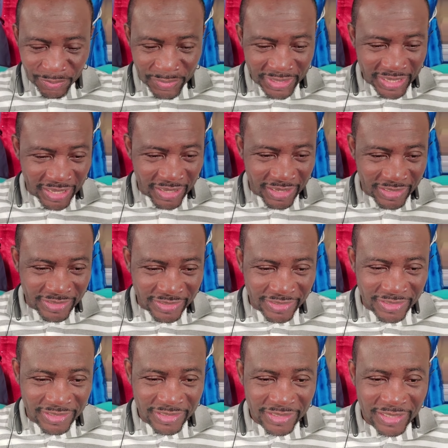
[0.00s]

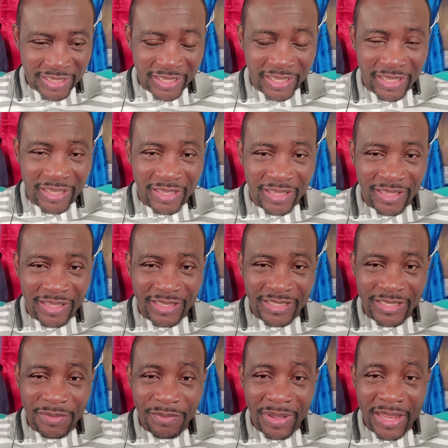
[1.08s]
Because
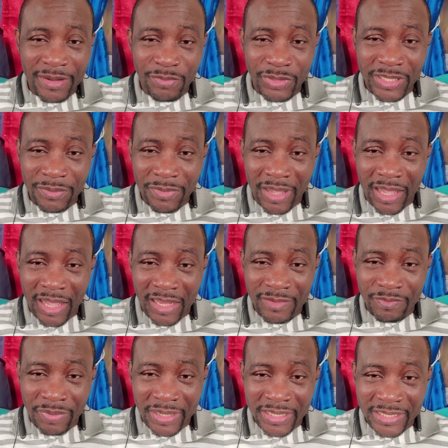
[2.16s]
the man put him heart
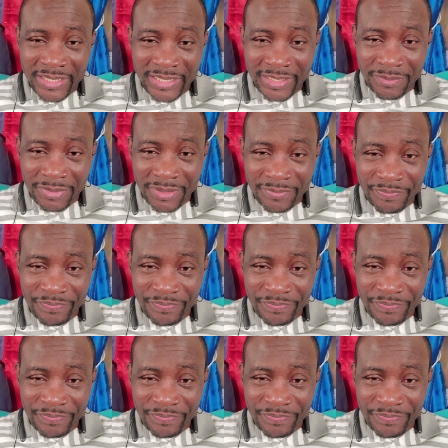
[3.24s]
on the table.